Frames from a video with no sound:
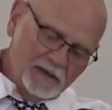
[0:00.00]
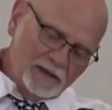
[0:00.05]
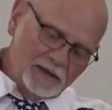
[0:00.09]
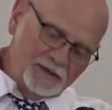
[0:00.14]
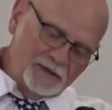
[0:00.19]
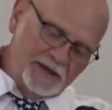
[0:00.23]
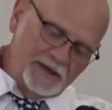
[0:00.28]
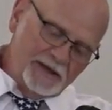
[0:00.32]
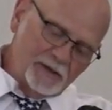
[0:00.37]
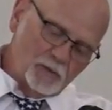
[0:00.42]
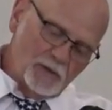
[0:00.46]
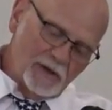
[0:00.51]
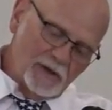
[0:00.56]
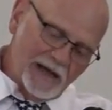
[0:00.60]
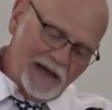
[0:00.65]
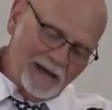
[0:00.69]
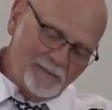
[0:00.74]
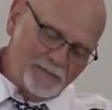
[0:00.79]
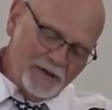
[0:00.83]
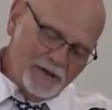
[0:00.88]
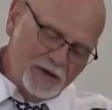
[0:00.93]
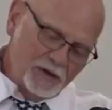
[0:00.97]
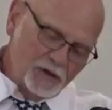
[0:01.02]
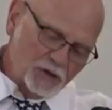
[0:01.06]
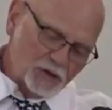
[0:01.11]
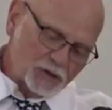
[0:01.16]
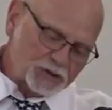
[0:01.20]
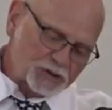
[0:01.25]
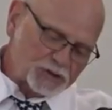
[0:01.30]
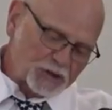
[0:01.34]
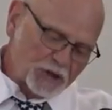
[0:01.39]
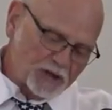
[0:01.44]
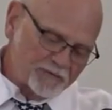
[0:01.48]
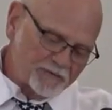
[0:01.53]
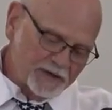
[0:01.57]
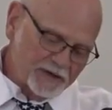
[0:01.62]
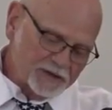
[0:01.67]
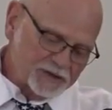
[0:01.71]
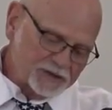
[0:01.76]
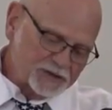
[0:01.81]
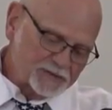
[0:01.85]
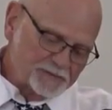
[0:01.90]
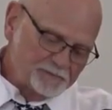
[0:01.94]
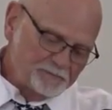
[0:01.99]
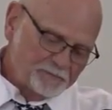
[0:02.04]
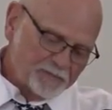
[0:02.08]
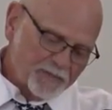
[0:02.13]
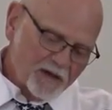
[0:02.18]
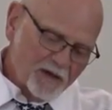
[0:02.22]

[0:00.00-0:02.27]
then will I be your servants.